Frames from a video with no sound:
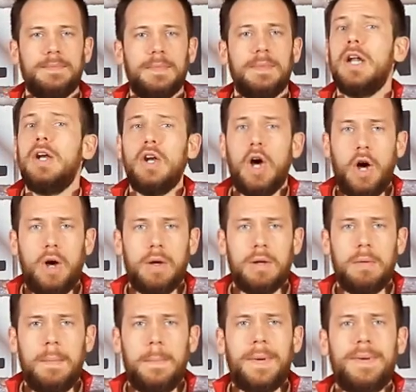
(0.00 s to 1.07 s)
No, you
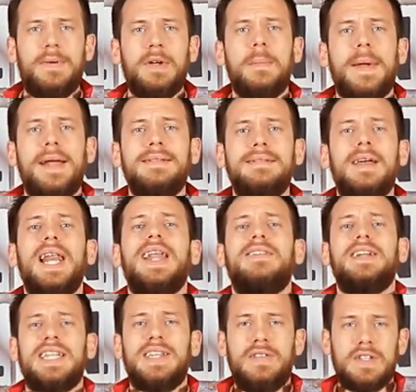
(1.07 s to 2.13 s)
may have seen it on
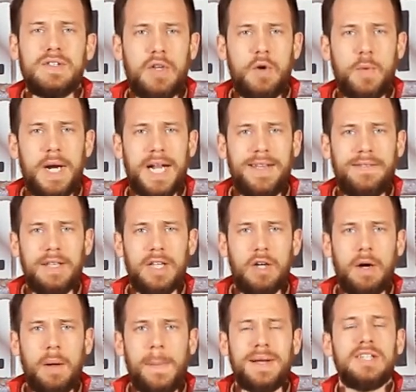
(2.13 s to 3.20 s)
some videos, but if you
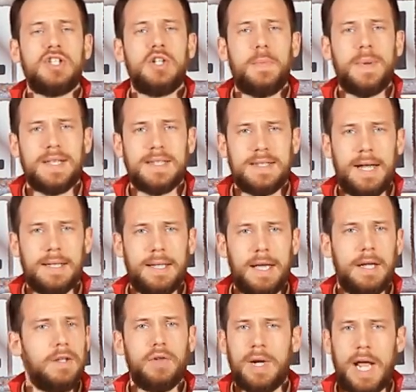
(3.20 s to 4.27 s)
think about it, it's
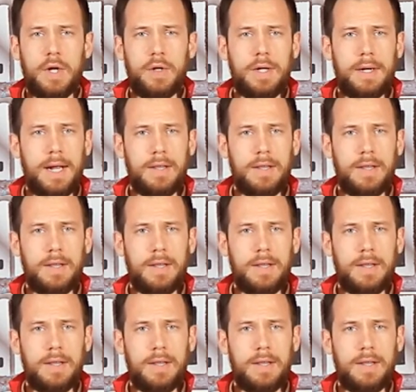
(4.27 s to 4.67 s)
not correct.